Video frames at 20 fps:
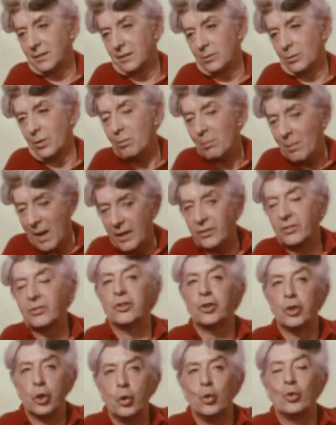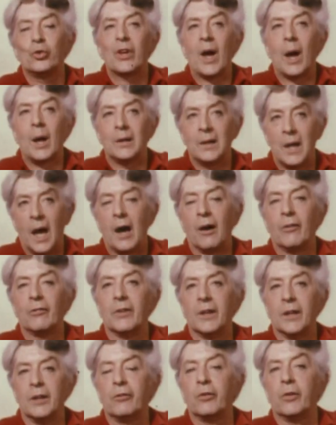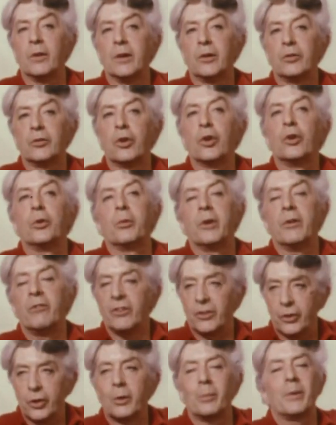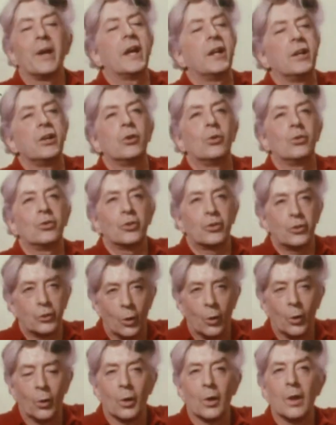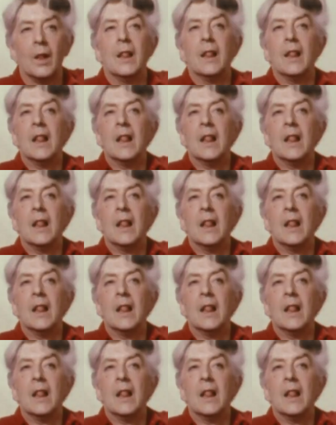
We must use our love, if it's going to be any use at all,